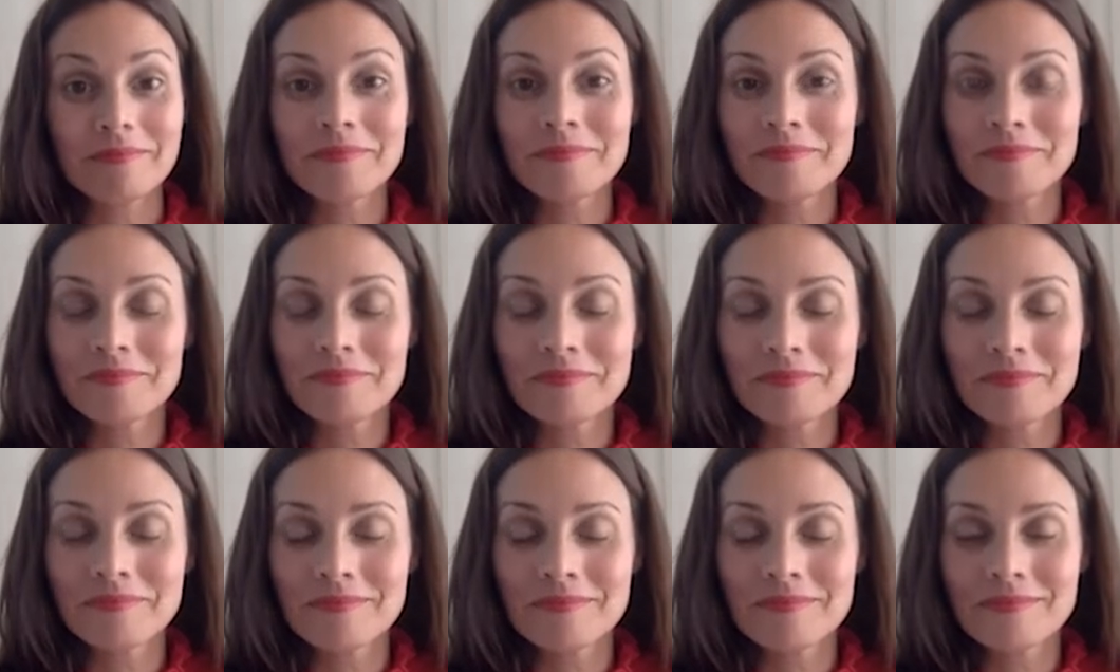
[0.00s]

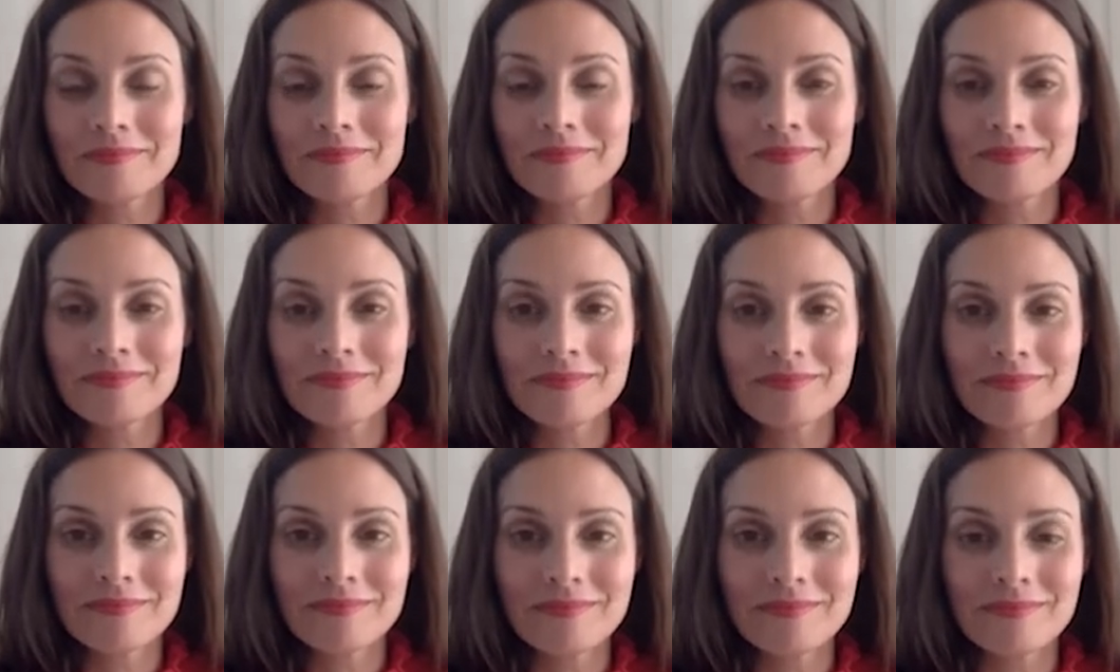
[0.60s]

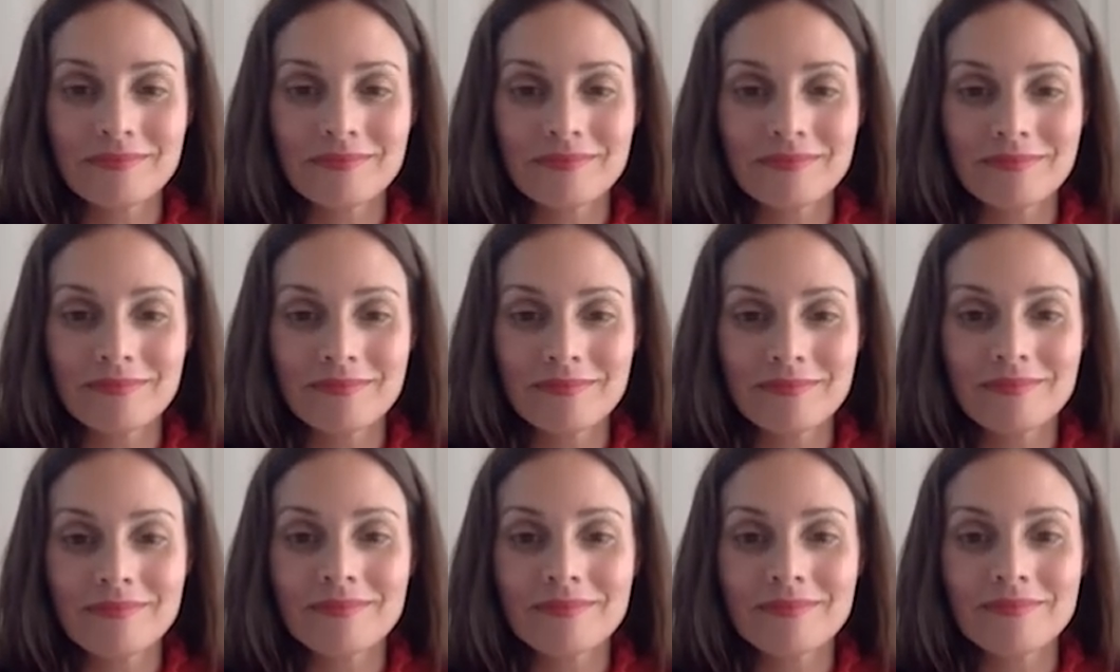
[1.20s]

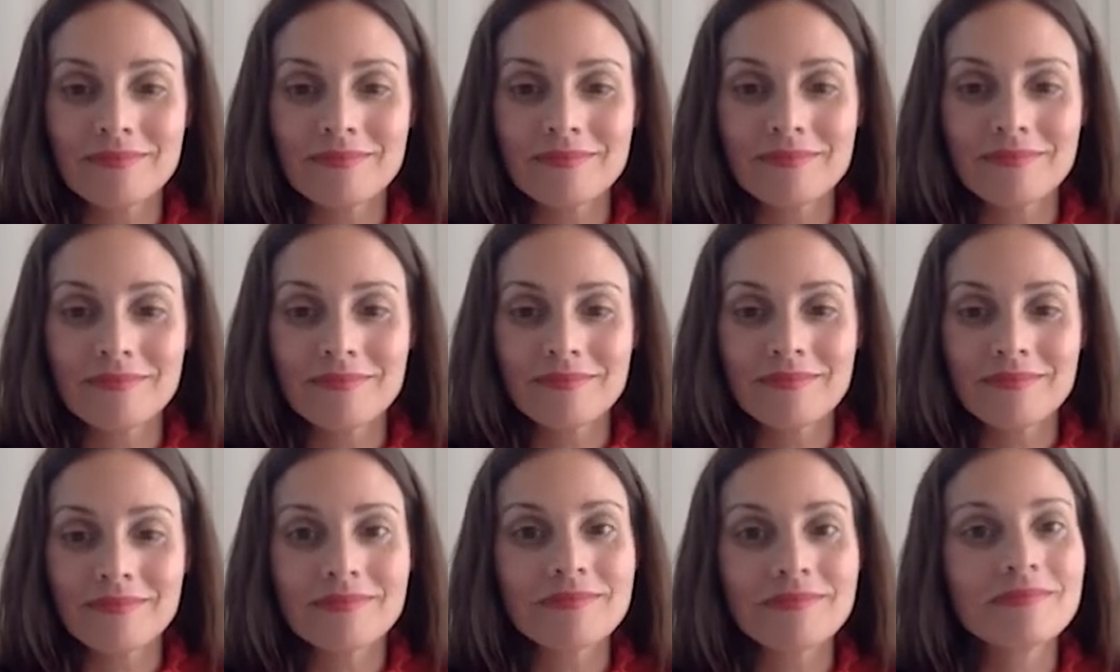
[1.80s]

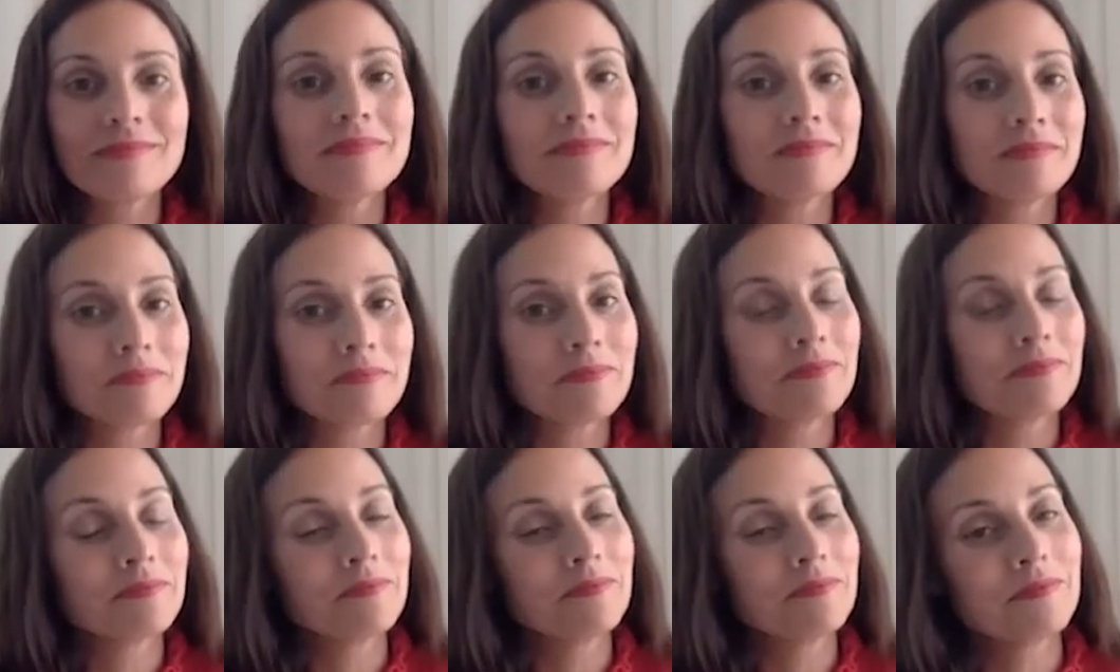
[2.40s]

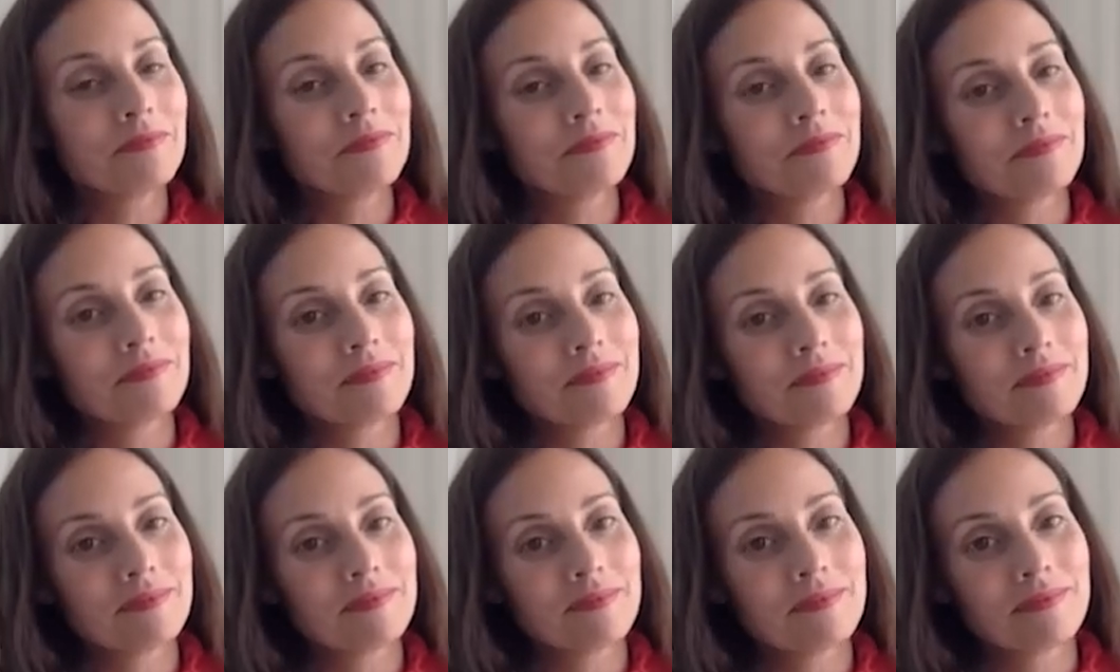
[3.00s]

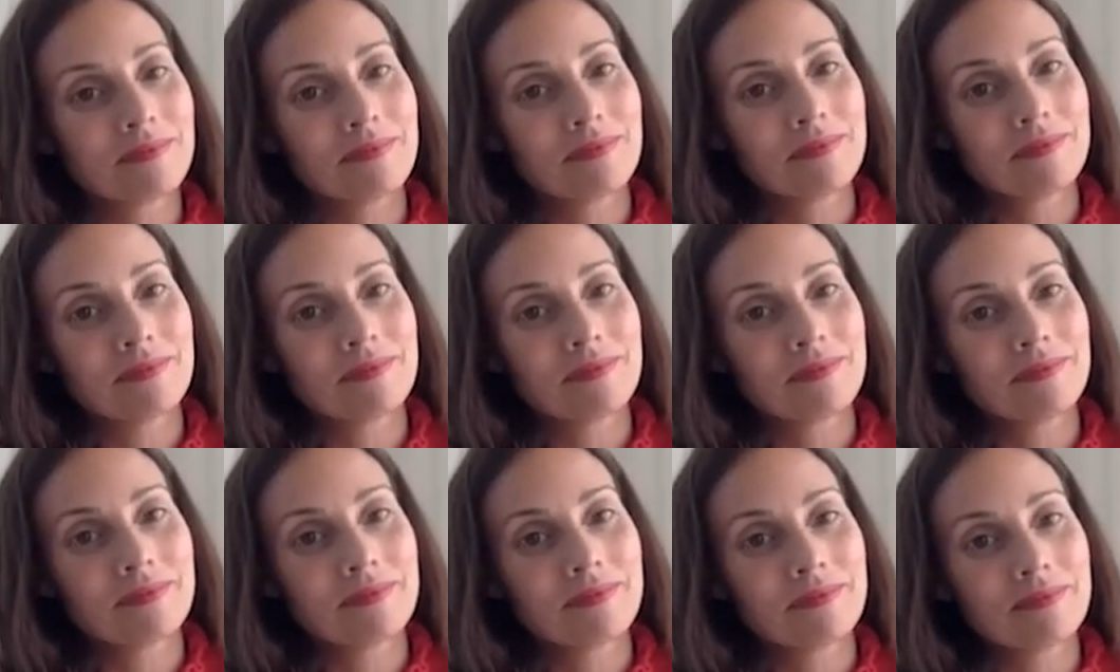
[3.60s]

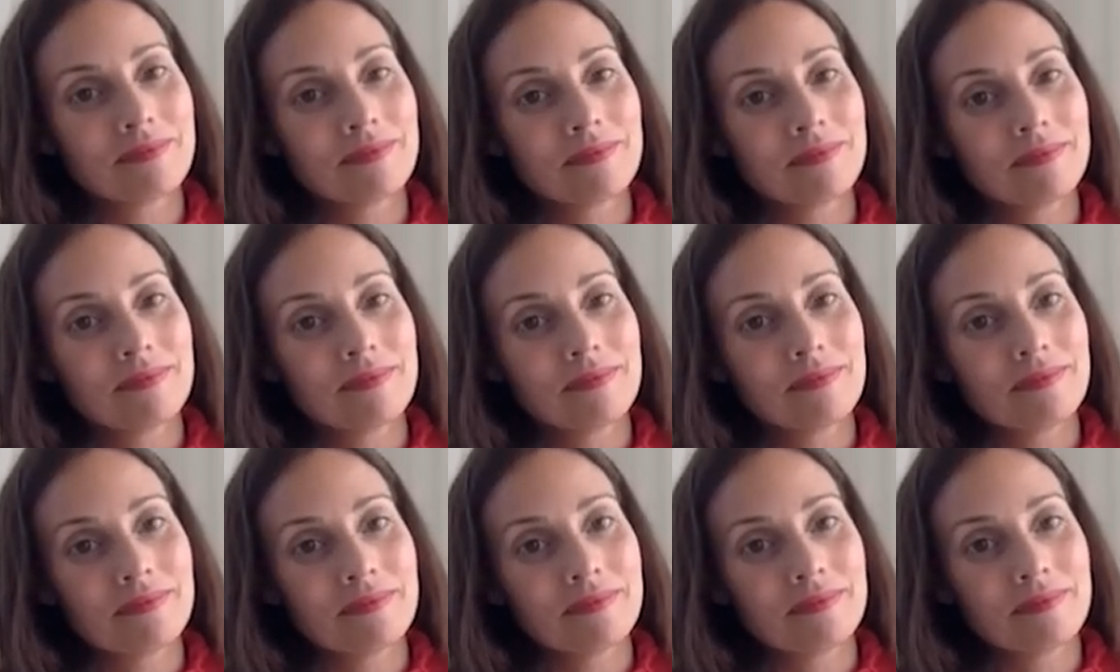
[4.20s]

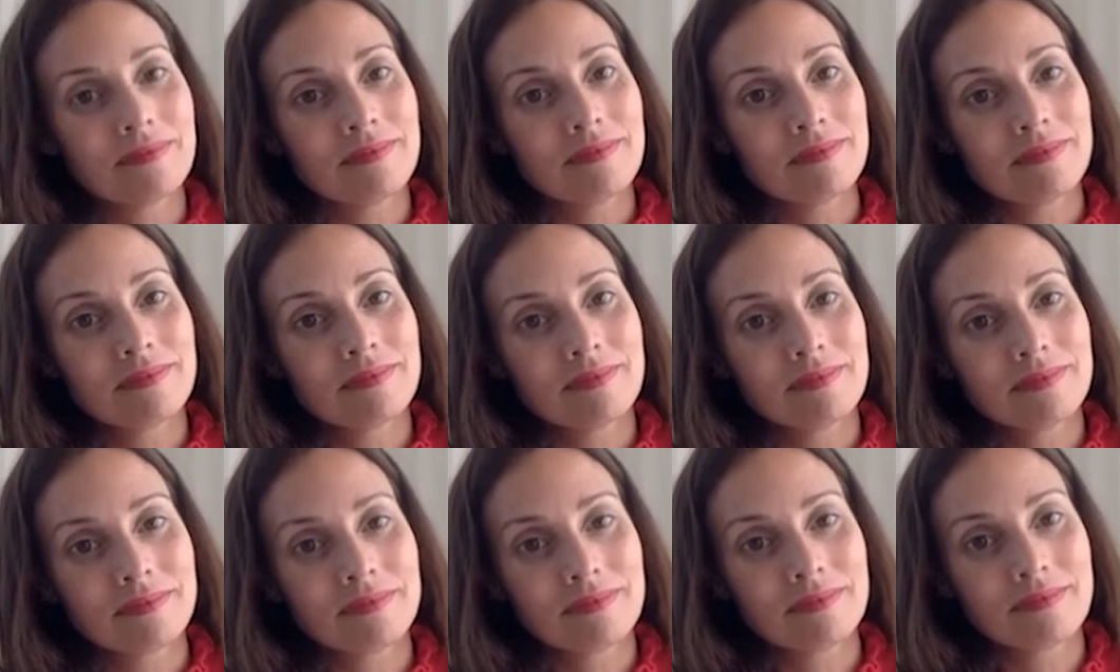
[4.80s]

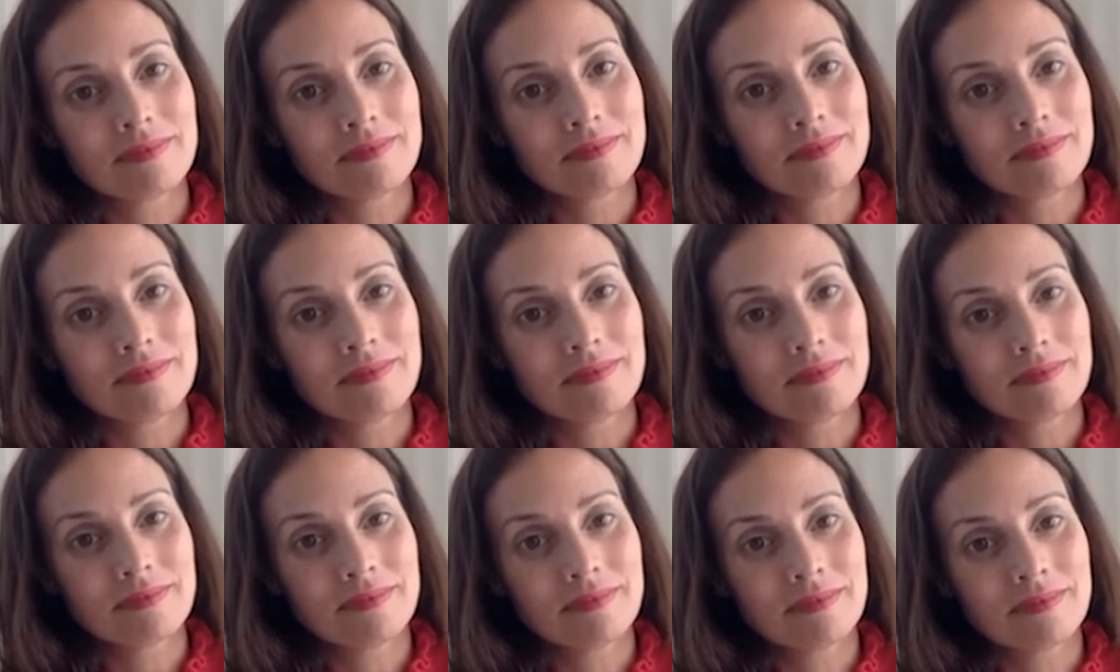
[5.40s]

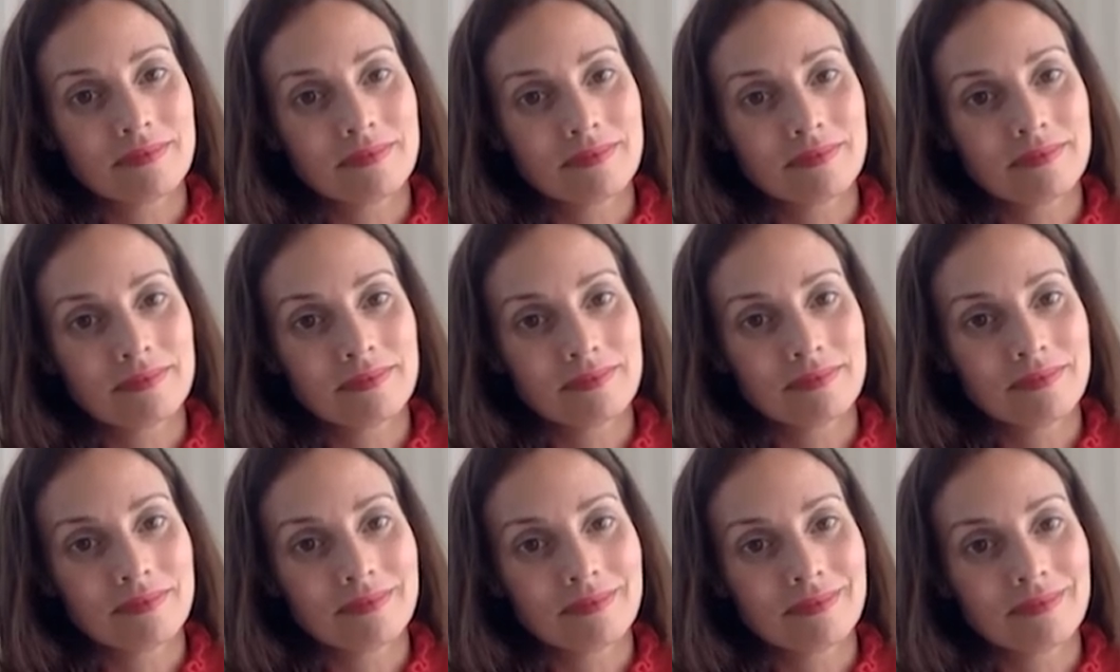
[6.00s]

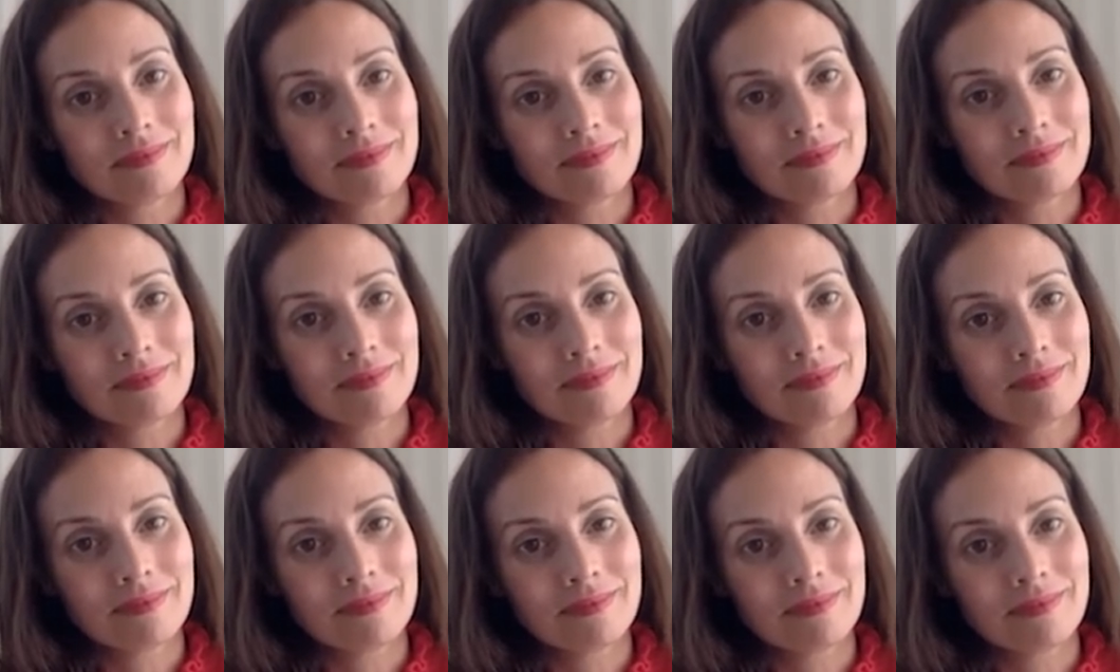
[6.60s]

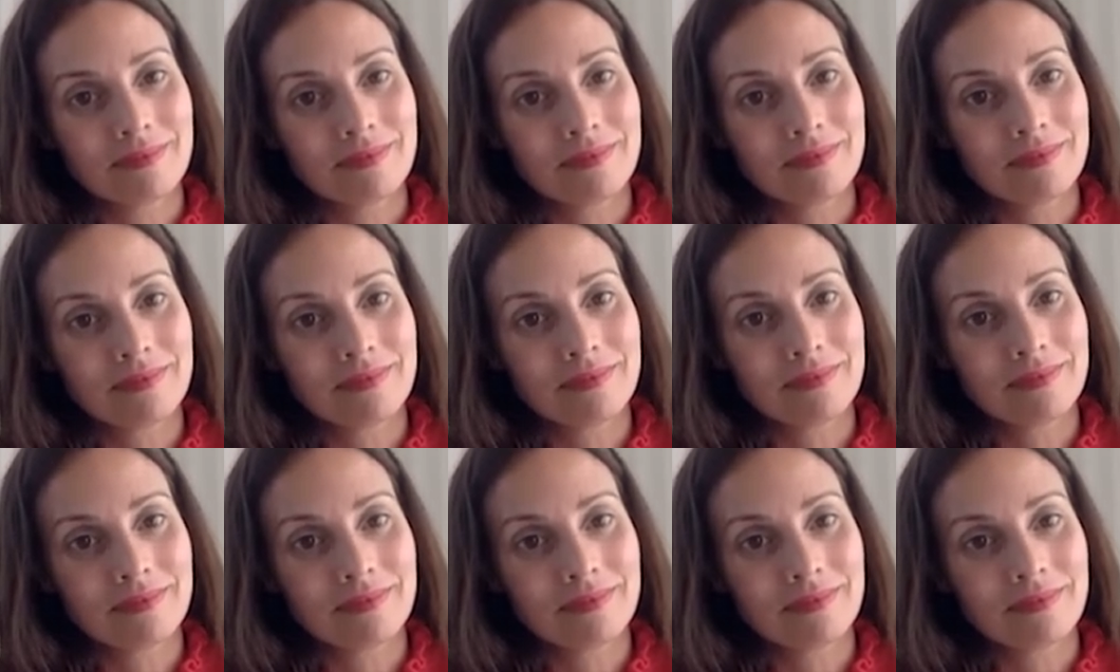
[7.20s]

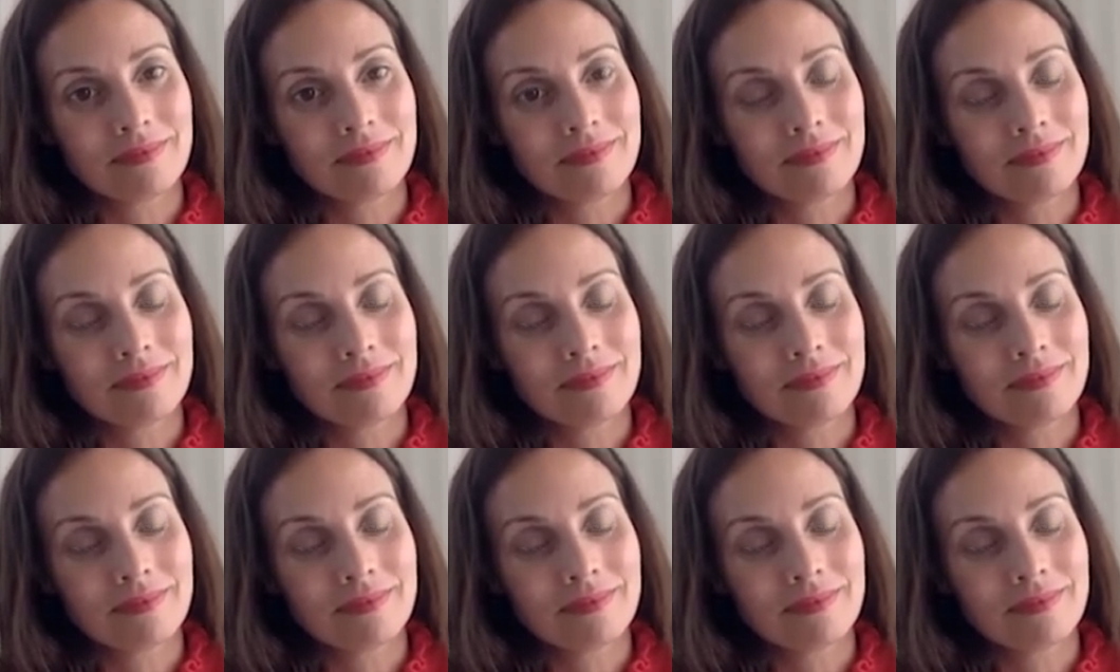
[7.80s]
This person isn't speaking.